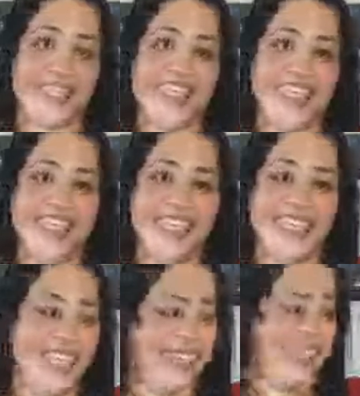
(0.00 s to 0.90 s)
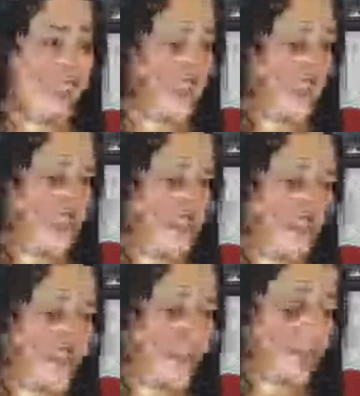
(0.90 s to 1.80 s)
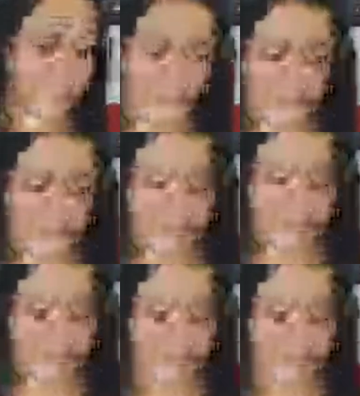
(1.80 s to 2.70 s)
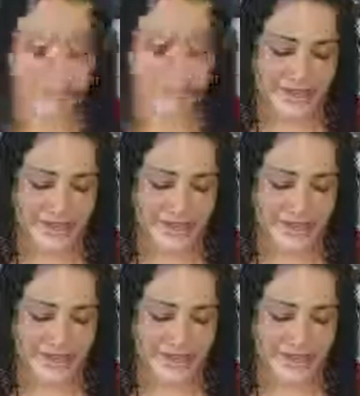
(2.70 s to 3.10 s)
that I was actually doing today, but